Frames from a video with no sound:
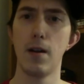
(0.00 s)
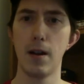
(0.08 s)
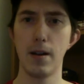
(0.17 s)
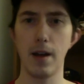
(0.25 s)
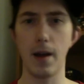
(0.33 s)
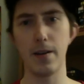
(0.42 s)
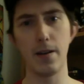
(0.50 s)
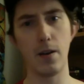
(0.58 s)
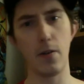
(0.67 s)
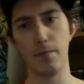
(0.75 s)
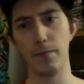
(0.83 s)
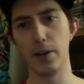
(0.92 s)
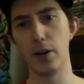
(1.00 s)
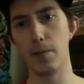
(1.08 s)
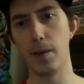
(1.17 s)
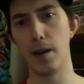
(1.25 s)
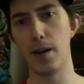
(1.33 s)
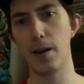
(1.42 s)
not or
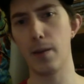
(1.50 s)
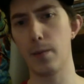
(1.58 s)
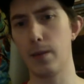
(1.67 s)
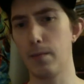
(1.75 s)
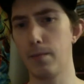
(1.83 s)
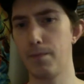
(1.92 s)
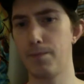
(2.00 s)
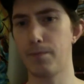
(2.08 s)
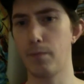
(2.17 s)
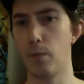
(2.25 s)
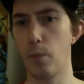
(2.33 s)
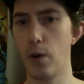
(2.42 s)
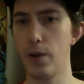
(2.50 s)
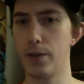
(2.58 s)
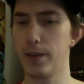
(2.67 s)
nearby, and he wears that,